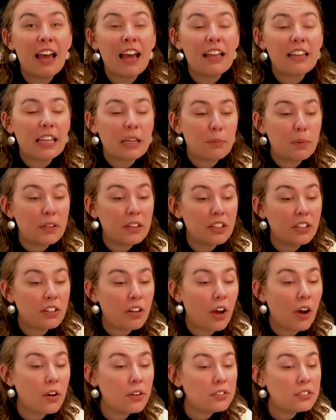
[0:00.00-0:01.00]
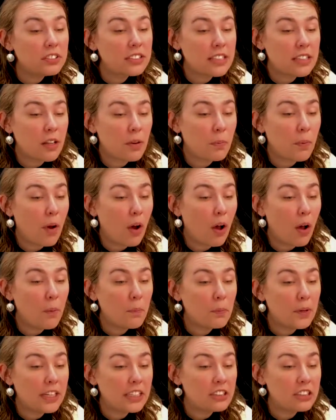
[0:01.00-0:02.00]
They put their coats and the palm
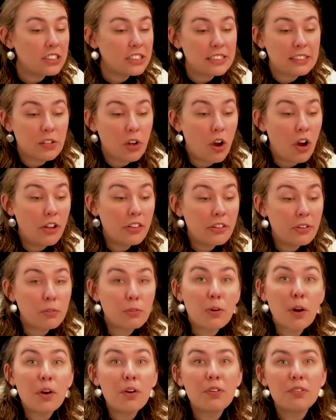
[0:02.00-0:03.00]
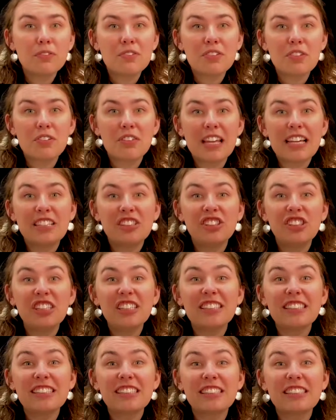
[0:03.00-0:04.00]
branches on the road so that
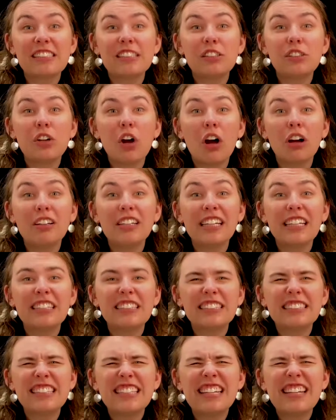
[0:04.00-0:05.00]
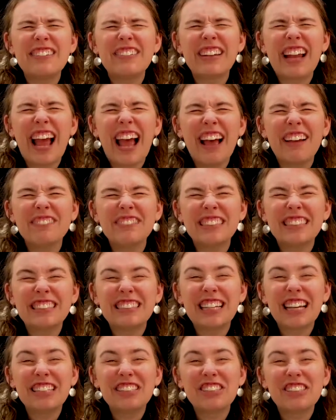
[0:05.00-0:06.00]
Jesus' donkey doesn't even have to
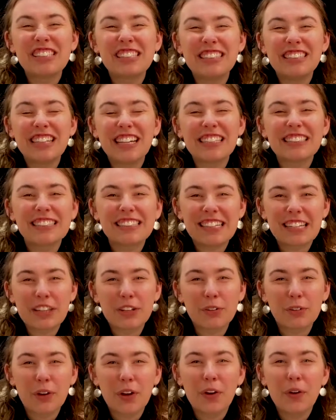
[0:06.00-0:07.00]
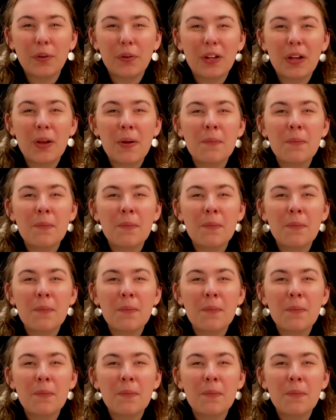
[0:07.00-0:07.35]
touch the dust in the road.